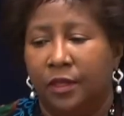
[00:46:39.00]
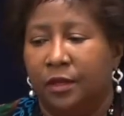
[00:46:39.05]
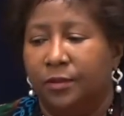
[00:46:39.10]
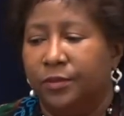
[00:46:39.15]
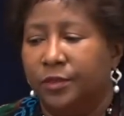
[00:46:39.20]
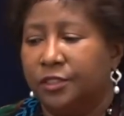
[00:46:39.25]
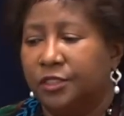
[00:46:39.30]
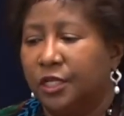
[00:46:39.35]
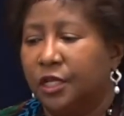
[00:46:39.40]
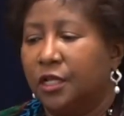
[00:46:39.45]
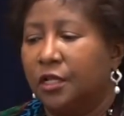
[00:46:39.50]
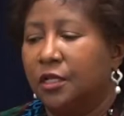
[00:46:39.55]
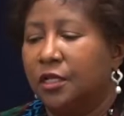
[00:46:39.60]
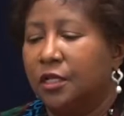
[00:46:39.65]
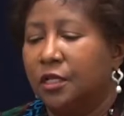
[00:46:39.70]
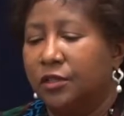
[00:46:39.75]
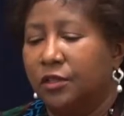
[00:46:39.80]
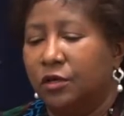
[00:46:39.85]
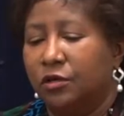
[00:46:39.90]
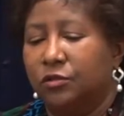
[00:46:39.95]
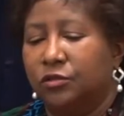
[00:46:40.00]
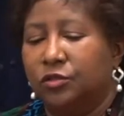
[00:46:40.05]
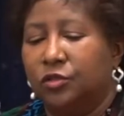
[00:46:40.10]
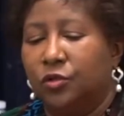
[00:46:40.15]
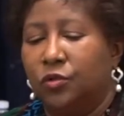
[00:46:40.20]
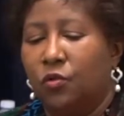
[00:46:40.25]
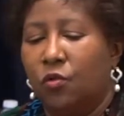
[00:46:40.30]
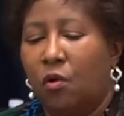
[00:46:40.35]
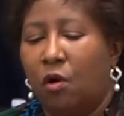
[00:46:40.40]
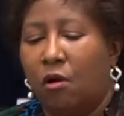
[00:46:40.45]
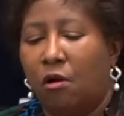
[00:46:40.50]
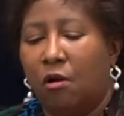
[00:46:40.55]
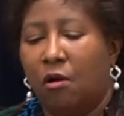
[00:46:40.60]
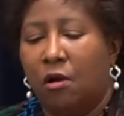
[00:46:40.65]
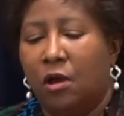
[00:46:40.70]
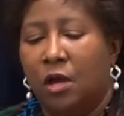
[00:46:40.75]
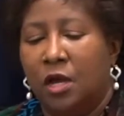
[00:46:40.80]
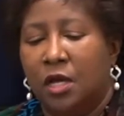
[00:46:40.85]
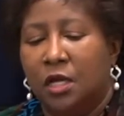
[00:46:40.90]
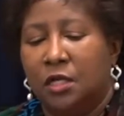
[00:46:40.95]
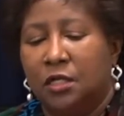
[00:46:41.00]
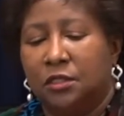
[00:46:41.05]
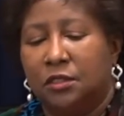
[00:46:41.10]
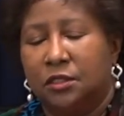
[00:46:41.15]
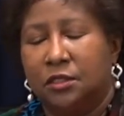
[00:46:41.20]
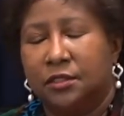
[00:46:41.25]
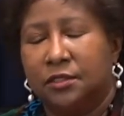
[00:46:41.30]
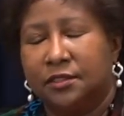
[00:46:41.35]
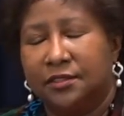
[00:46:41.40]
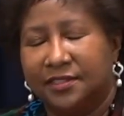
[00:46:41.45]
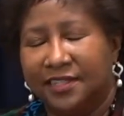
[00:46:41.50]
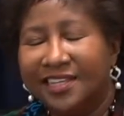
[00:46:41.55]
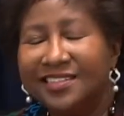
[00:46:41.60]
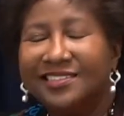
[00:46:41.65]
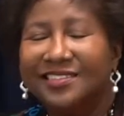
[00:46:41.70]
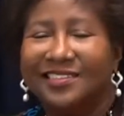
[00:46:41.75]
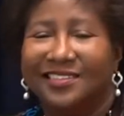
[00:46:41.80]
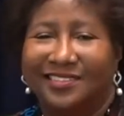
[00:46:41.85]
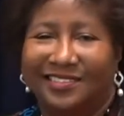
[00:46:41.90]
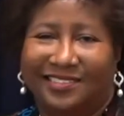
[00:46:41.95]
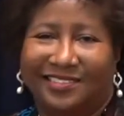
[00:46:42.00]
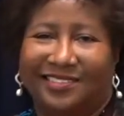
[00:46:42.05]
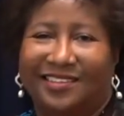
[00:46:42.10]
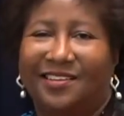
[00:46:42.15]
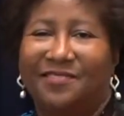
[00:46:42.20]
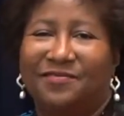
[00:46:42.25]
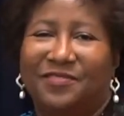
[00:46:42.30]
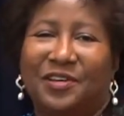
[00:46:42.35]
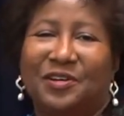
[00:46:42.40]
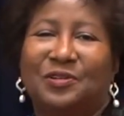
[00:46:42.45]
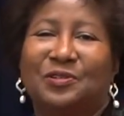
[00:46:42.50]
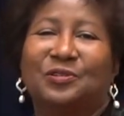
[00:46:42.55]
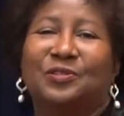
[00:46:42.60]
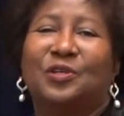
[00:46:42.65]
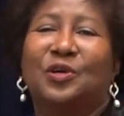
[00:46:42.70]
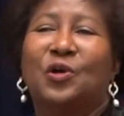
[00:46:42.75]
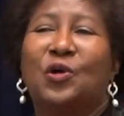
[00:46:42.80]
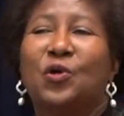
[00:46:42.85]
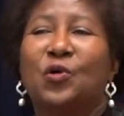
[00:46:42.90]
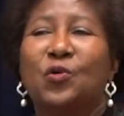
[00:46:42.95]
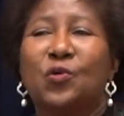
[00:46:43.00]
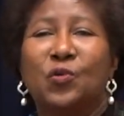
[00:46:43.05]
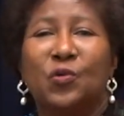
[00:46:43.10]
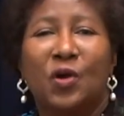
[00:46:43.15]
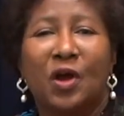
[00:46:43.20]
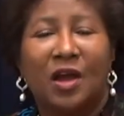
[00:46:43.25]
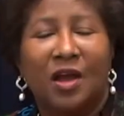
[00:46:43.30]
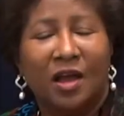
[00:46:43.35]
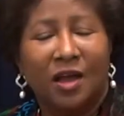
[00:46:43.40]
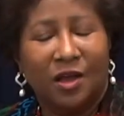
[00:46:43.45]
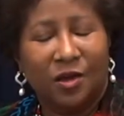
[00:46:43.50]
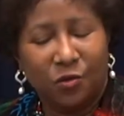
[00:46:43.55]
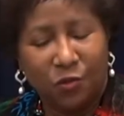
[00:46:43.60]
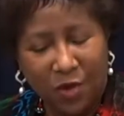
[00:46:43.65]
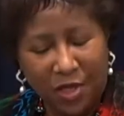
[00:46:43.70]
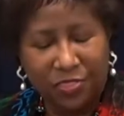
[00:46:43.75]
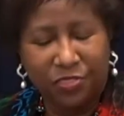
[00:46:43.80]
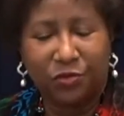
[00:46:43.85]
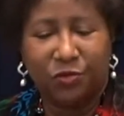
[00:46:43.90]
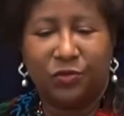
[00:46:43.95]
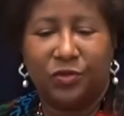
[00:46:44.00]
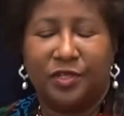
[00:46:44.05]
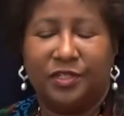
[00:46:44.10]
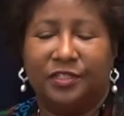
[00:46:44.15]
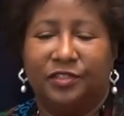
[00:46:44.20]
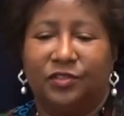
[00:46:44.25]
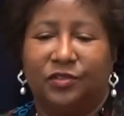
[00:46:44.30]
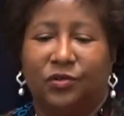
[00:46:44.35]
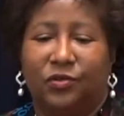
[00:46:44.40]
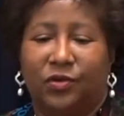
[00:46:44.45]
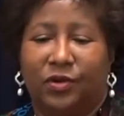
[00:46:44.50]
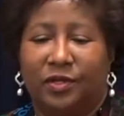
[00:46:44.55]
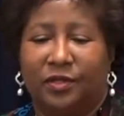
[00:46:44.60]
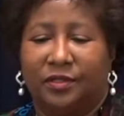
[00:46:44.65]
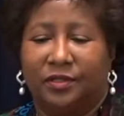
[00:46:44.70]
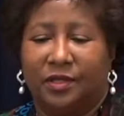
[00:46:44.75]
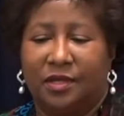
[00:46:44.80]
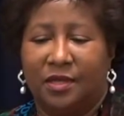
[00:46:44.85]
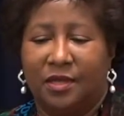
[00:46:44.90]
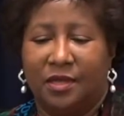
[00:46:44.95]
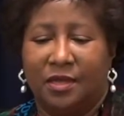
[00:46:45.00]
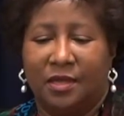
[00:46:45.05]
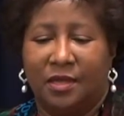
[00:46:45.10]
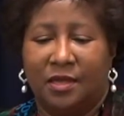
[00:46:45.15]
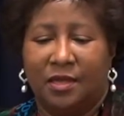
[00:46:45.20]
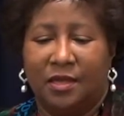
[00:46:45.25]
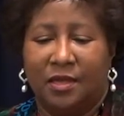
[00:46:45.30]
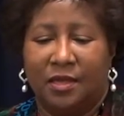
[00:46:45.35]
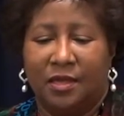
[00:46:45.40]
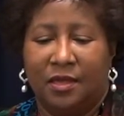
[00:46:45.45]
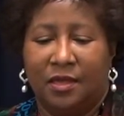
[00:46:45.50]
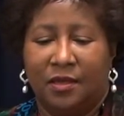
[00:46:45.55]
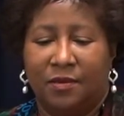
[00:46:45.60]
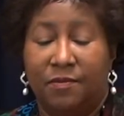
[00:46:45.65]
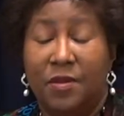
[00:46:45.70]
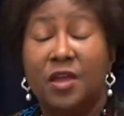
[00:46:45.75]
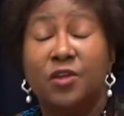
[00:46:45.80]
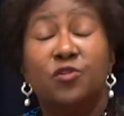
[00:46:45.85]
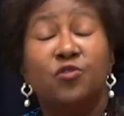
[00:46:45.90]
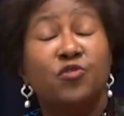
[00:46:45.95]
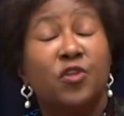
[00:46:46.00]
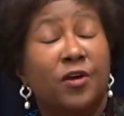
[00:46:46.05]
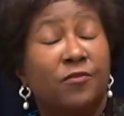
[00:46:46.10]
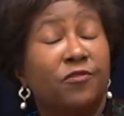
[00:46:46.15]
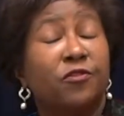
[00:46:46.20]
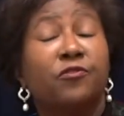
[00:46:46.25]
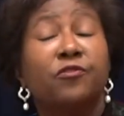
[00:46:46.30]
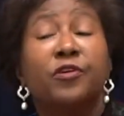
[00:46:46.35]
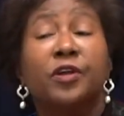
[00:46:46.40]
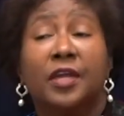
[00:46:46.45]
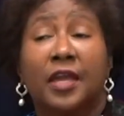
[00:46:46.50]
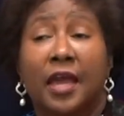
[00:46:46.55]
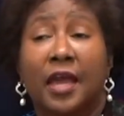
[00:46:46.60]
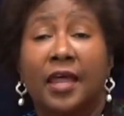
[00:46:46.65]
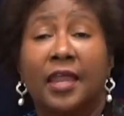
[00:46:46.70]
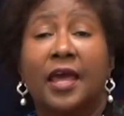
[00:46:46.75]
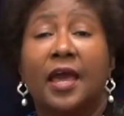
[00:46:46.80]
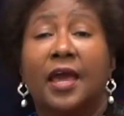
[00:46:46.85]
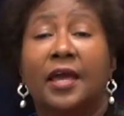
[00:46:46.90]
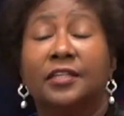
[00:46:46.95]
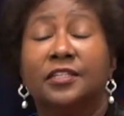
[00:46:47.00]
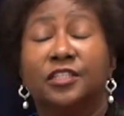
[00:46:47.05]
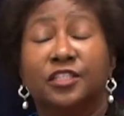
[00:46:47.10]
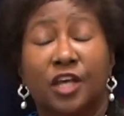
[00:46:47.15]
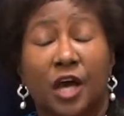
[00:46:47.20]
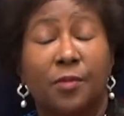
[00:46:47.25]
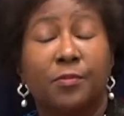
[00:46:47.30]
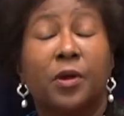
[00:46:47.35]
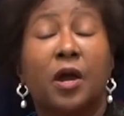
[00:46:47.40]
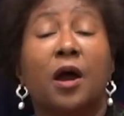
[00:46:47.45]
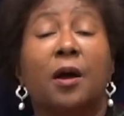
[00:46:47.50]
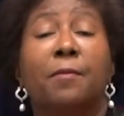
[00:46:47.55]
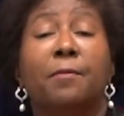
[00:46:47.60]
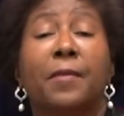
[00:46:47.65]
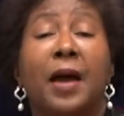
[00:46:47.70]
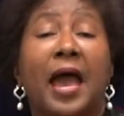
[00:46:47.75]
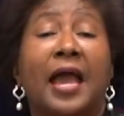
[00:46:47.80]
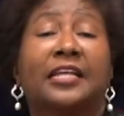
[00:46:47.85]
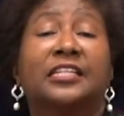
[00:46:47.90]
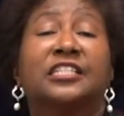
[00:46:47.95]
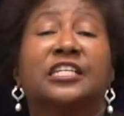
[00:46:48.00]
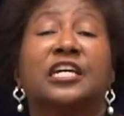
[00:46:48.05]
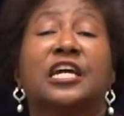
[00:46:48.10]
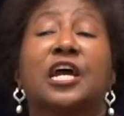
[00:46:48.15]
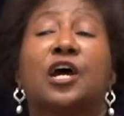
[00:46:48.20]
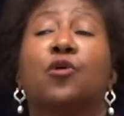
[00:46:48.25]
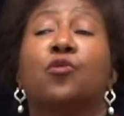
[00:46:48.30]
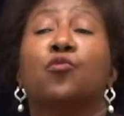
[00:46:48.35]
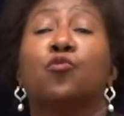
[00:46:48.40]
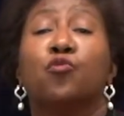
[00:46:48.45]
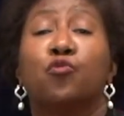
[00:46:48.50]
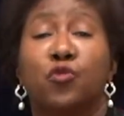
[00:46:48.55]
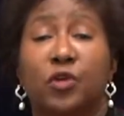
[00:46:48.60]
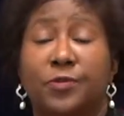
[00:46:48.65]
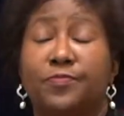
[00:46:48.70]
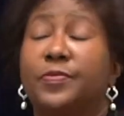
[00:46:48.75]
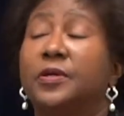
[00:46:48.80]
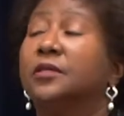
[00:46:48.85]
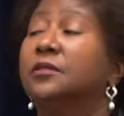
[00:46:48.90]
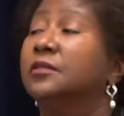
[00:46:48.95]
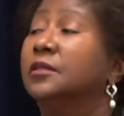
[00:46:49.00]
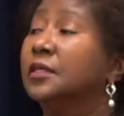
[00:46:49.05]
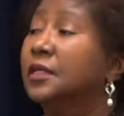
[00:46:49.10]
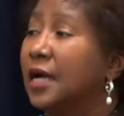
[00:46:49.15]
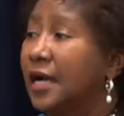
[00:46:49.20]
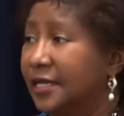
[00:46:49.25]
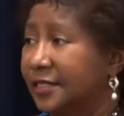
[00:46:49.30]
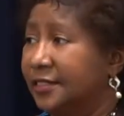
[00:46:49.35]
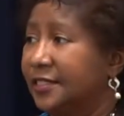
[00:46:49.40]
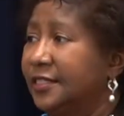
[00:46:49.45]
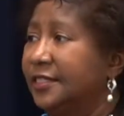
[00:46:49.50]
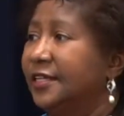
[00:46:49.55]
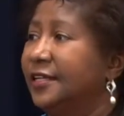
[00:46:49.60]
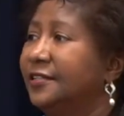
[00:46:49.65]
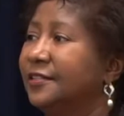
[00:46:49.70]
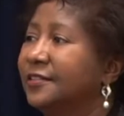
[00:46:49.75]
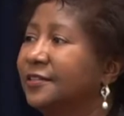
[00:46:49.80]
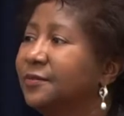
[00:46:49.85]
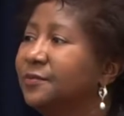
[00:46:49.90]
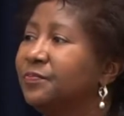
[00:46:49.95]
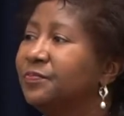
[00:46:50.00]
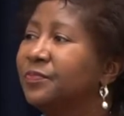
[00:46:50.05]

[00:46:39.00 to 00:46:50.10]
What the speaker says: particularly those who are descendants of those who went through these doors, may you never forget, and some come back to help rebuild the continent.